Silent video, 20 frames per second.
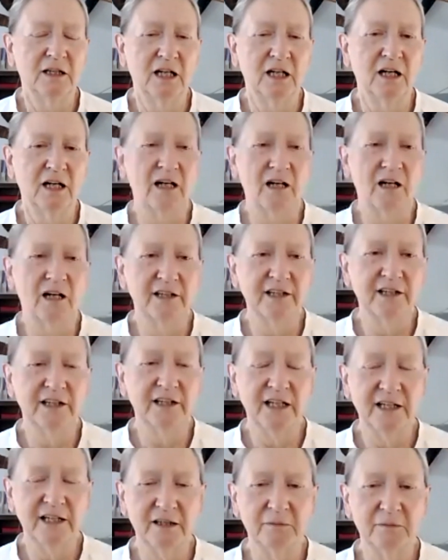I
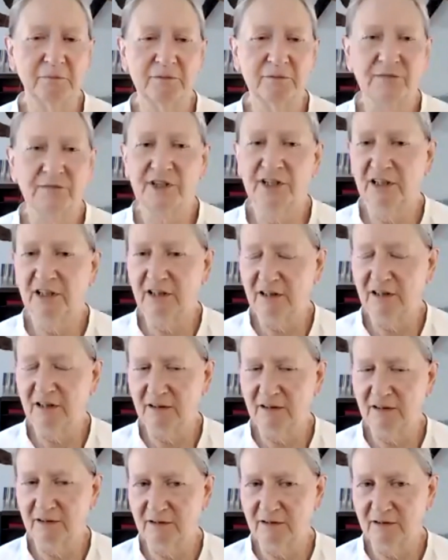am the
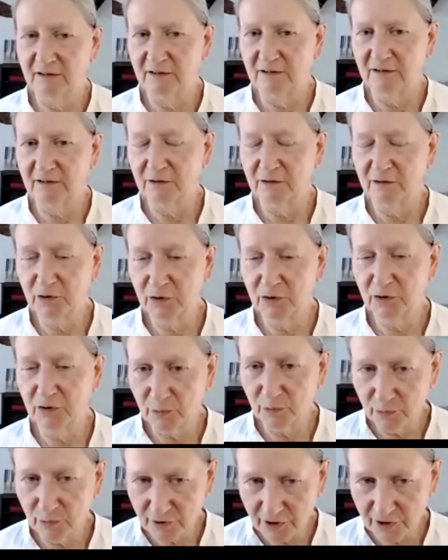
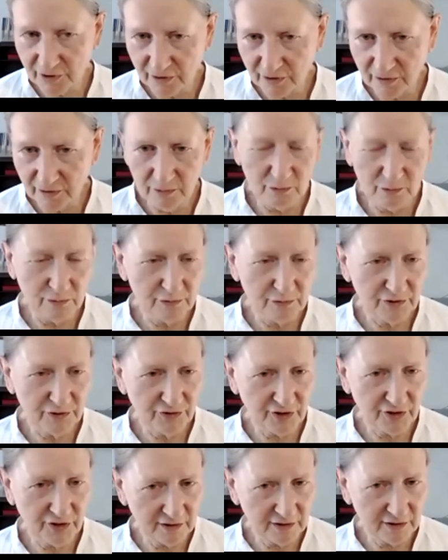daughter or
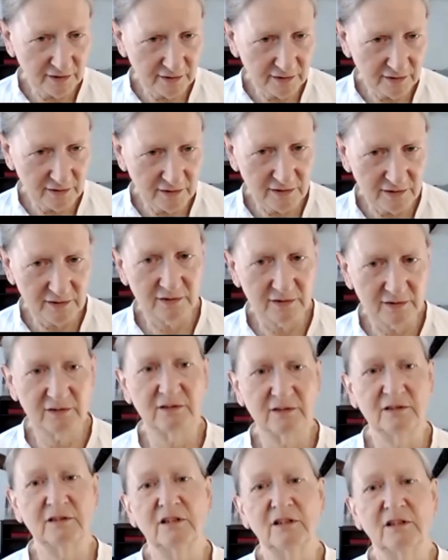son
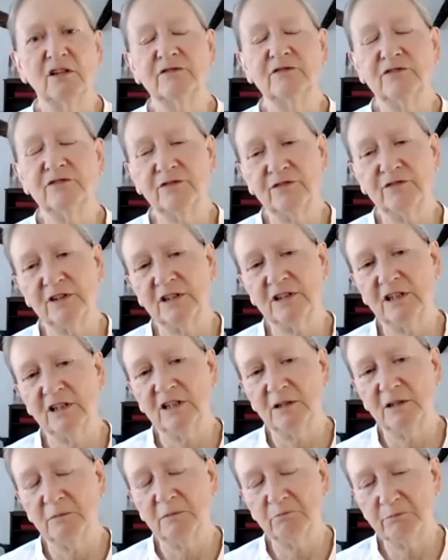of
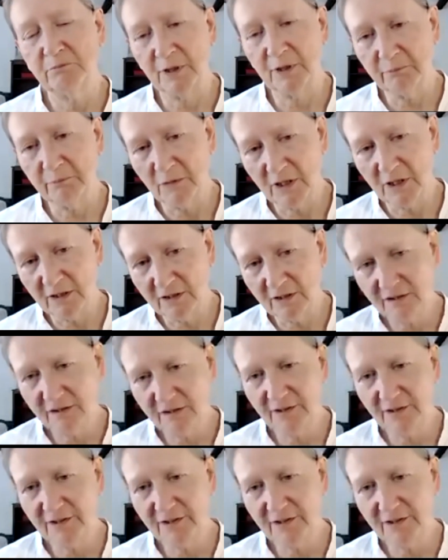Brahma, the